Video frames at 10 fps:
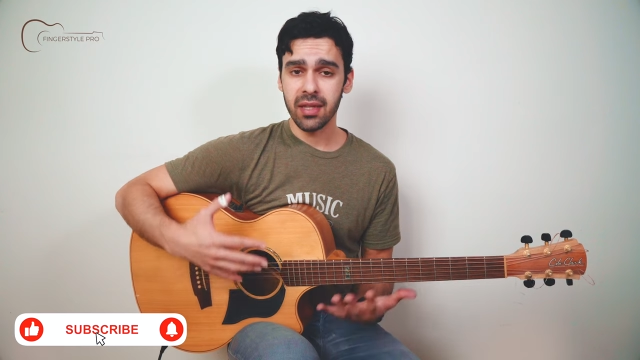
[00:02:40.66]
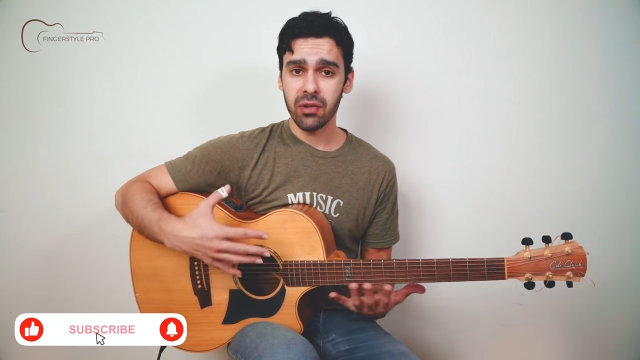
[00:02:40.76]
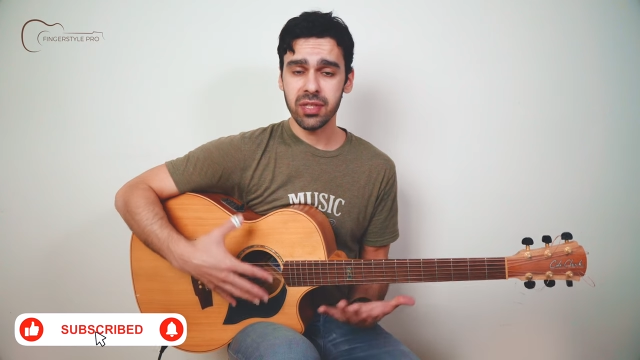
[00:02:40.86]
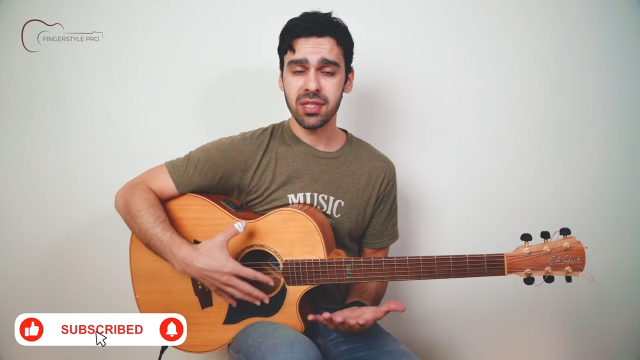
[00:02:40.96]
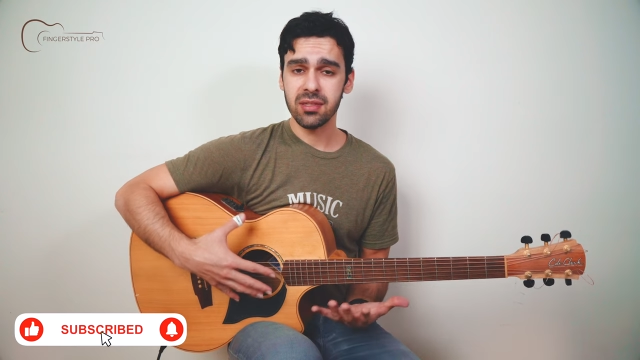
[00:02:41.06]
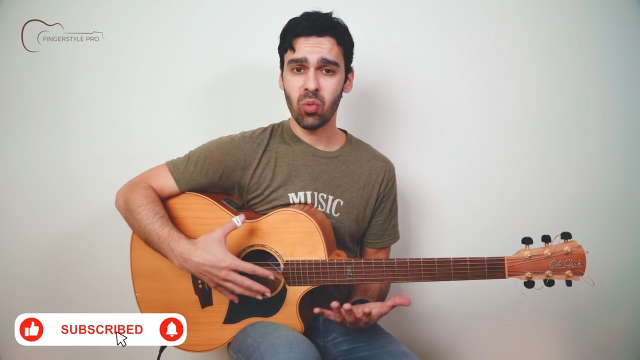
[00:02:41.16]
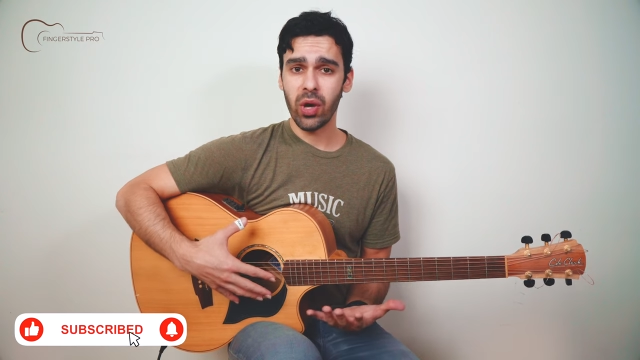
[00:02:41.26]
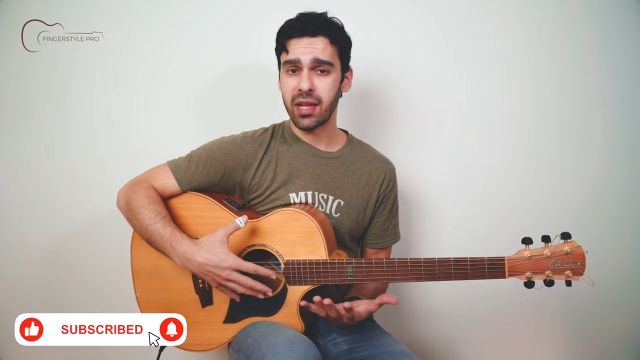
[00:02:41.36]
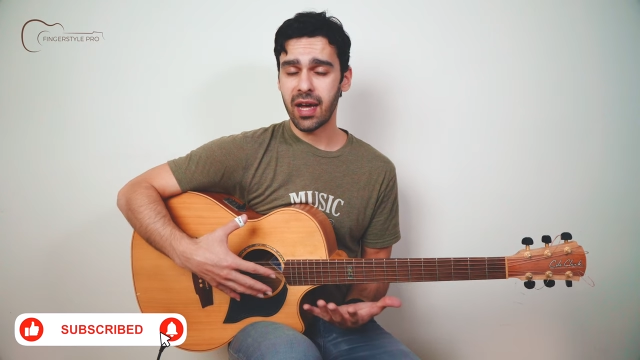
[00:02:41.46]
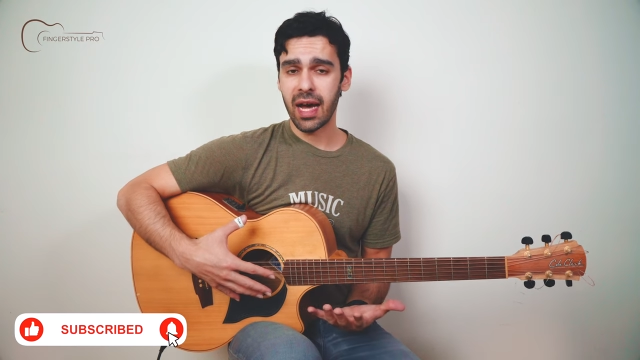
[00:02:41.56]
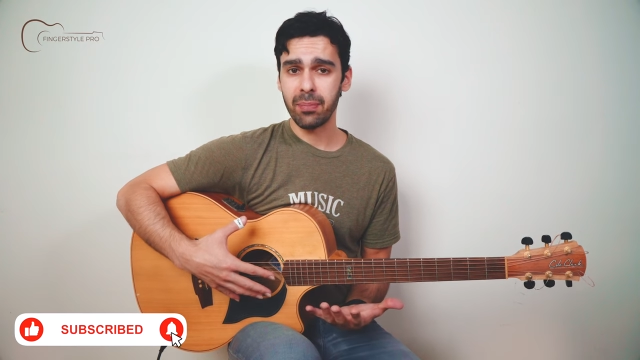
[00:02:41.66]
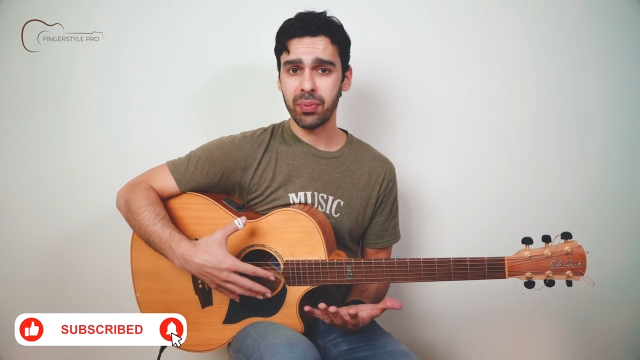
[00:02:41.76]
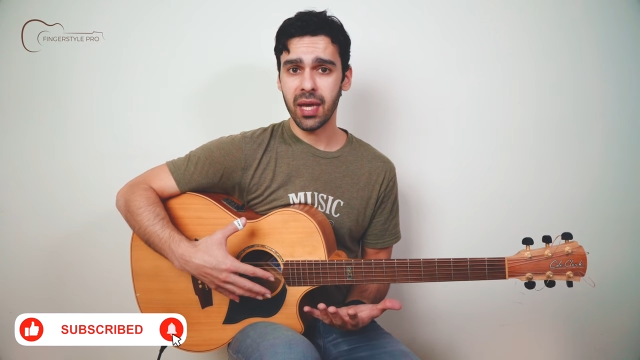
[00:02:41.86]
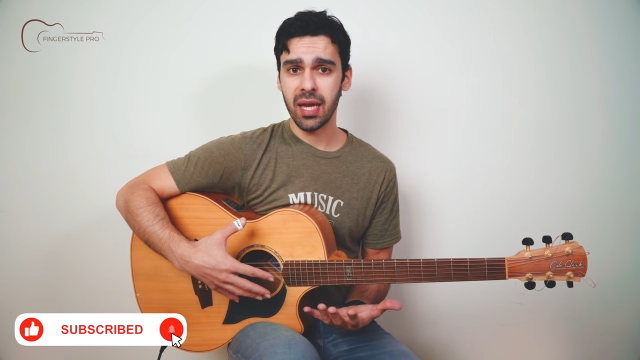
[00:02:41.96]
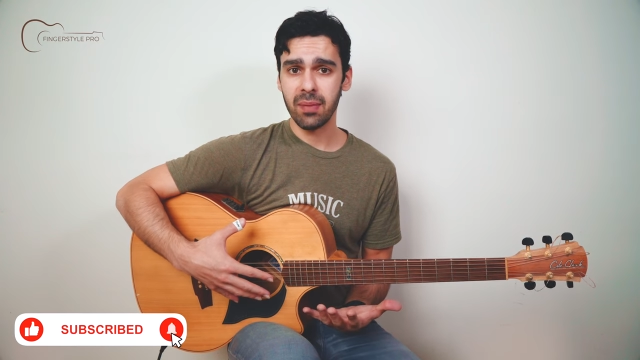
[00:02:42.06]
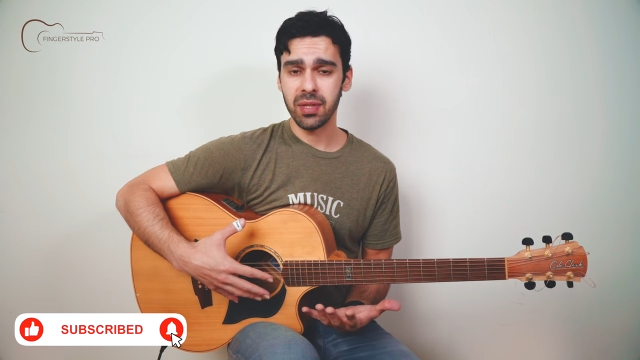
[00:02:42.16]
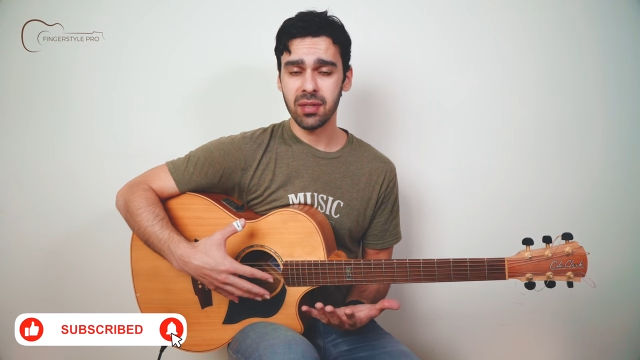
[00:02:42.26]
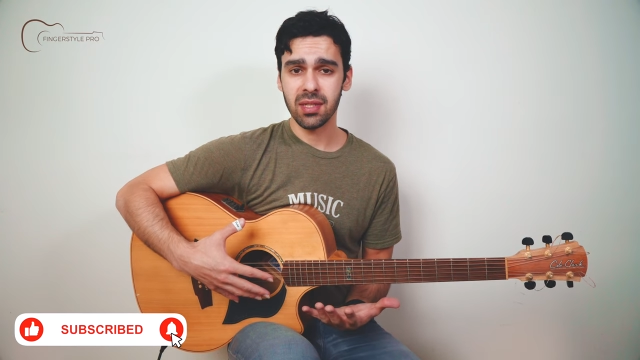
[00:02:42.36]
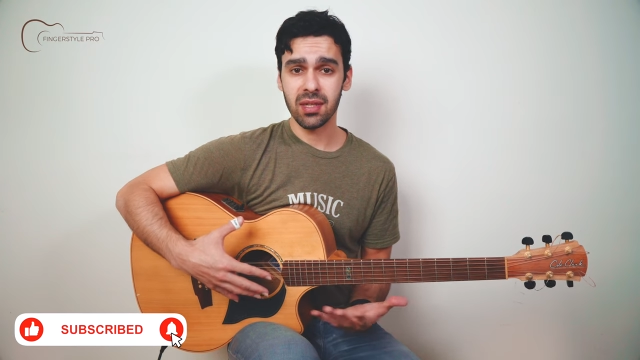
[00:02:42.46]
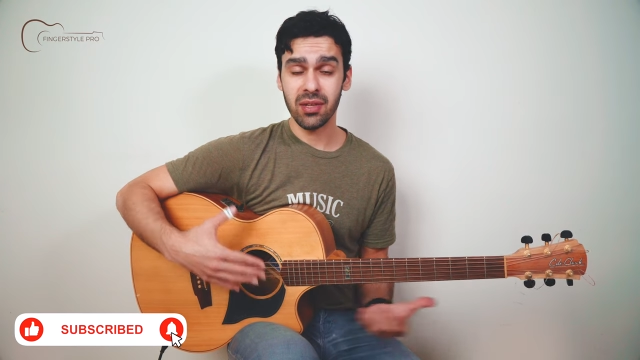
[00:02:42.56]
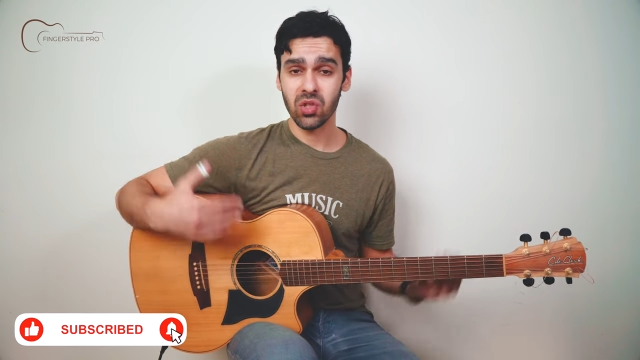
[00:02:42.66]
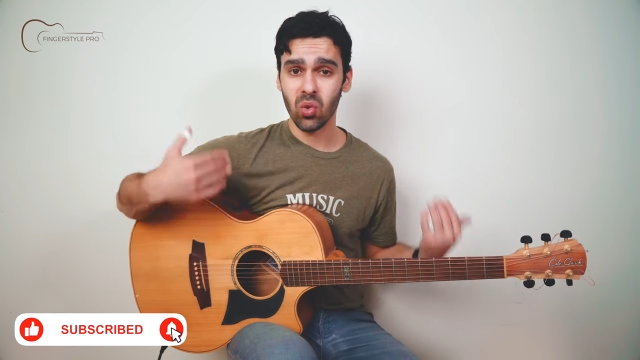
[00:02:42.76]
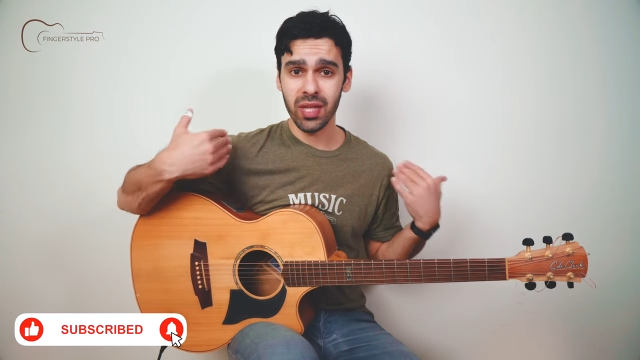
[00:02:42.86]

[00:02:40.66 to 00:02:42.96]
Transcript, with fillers: Now, this is the way that I play because it also